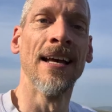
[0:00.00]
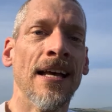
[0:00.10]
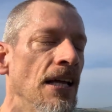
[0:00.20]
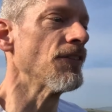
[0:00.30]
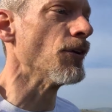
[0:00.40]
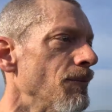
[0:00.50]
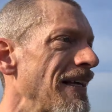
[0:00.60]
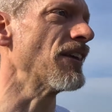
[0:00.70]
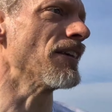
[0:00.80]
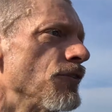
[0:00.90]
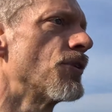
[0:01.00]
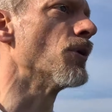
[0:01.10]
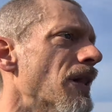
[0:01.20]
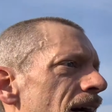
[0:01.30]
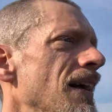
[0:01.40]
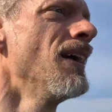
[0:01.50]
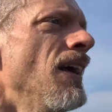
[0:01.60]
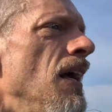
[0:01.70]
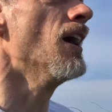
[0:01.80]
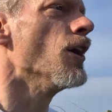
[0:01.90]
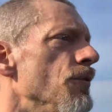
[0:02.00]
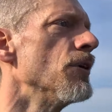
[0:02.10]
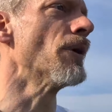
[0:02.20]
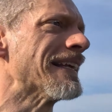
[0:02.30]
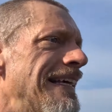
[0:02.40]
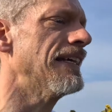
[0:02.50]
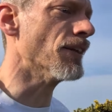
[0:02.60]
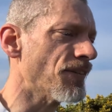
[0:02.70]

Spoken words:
to maintain control over your running cadence.